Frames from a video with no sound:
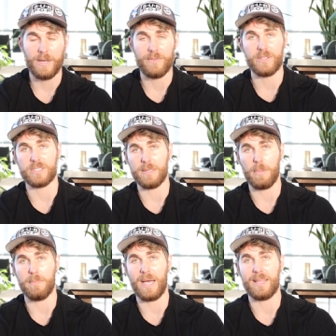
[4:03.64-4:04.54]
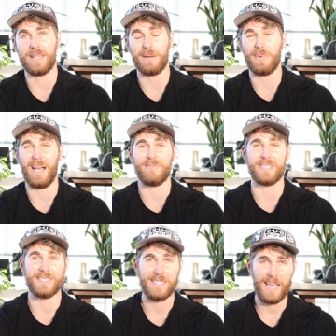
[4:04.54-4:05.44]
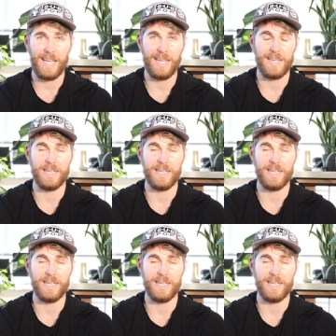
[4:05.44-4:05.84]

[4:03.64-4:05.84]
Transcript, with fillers: of the sleeping bag that I'm gonna have to say